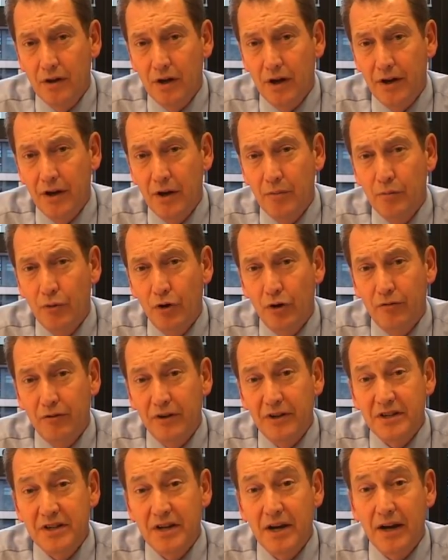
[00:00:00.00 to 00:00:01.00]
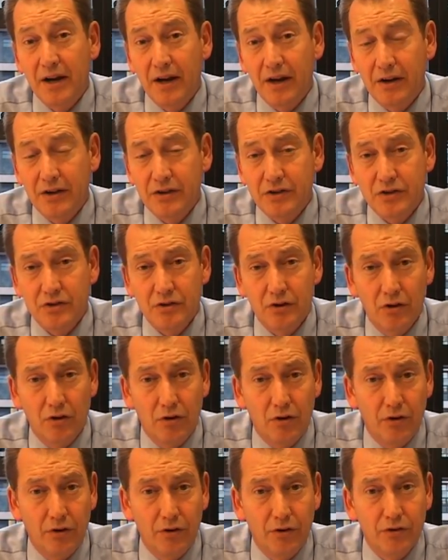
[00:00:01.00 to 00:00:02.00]
a number of attacks
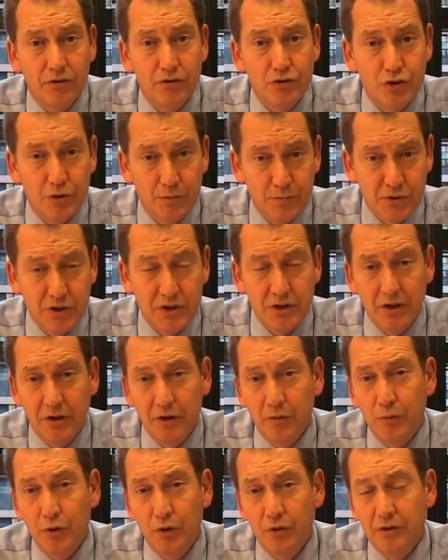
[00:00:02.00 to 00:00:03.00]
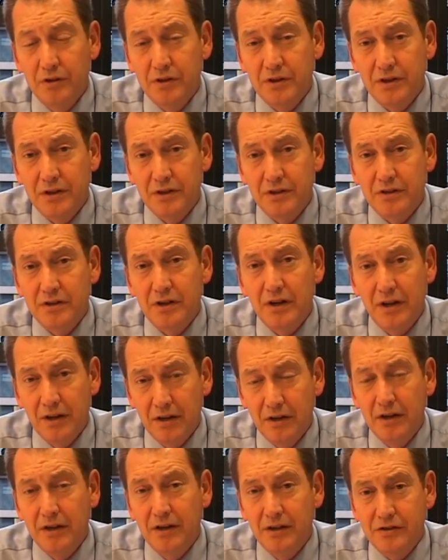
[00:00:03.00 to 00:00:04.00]
on gypsy communities
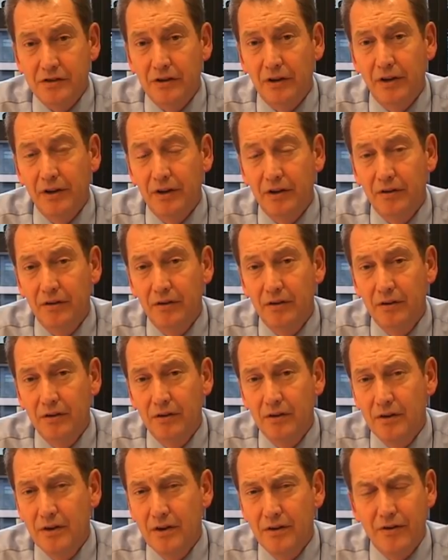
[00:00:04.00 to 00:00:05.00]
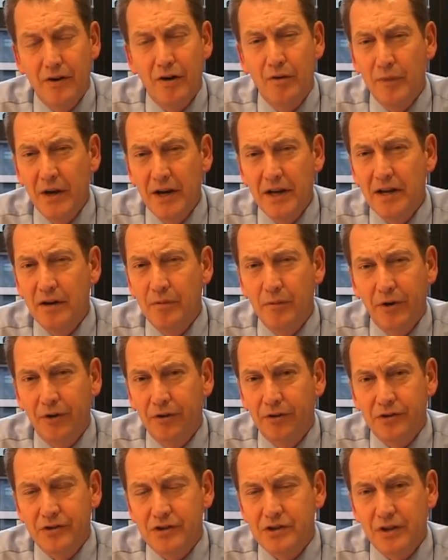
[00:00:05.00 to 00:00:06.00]
in Italy. There are many
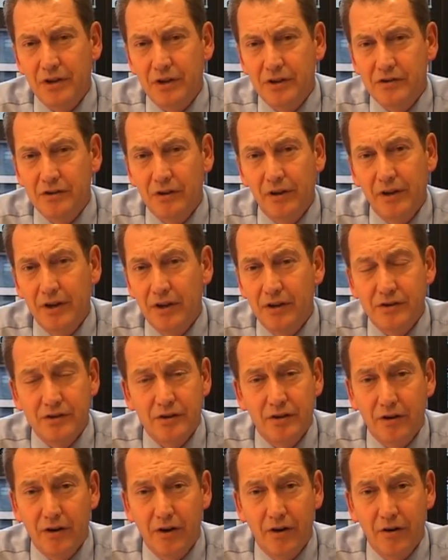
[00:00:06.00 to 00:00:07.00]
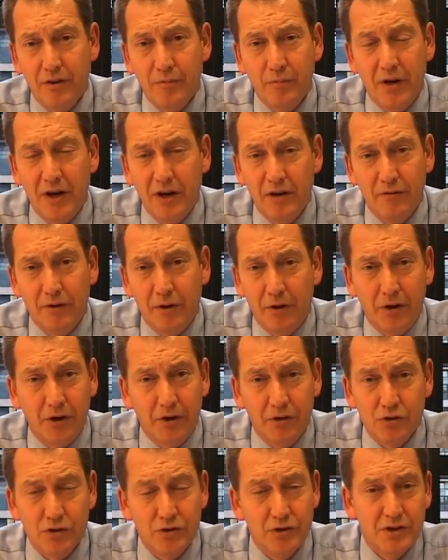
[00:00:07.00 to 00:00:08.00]
immigrants in Italy, as there are in many of our
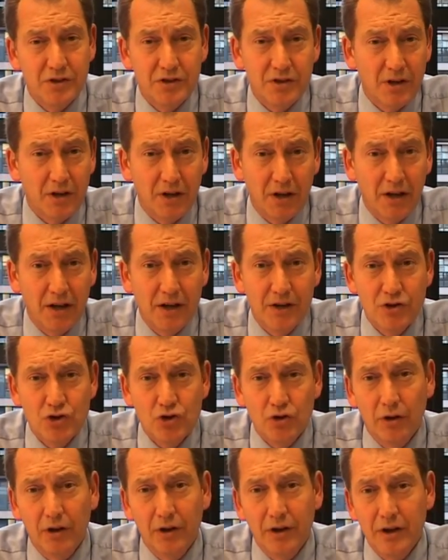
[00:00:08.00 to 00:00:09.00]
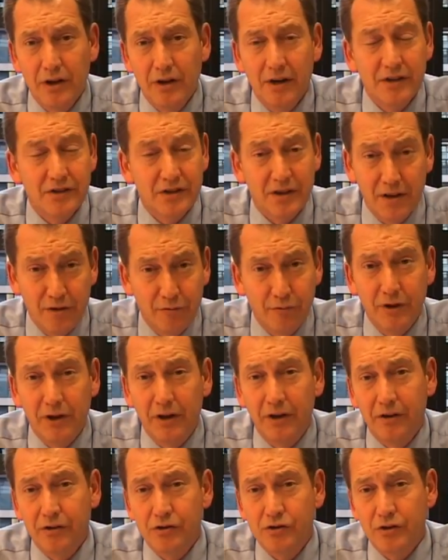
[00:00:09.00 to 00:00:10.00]
countries, and occasionally, as in every
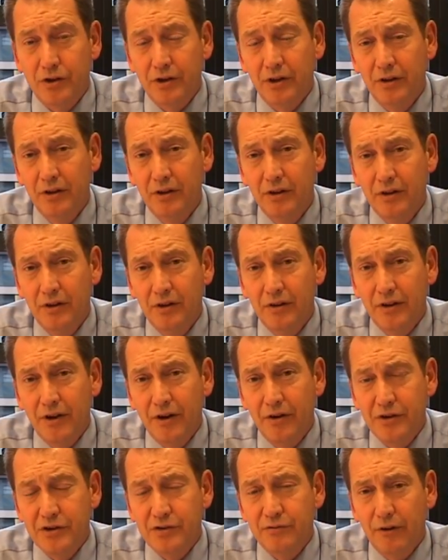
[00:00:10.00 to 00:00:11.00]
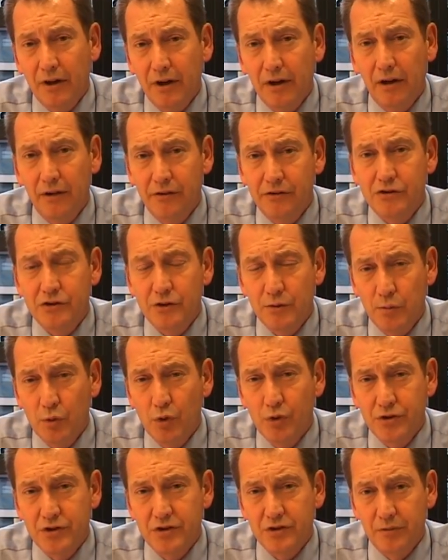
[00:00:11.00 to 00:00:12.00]
country, there is violence
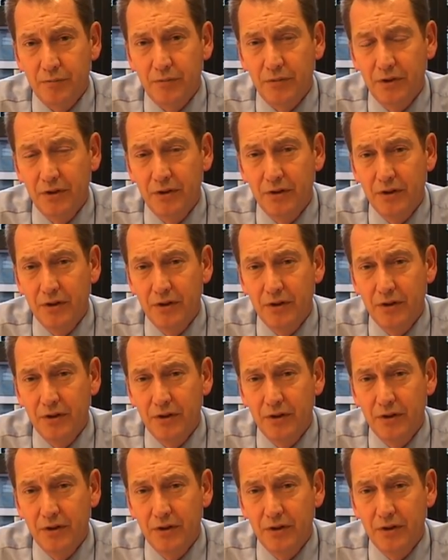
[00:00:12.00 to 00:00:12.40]
towards them.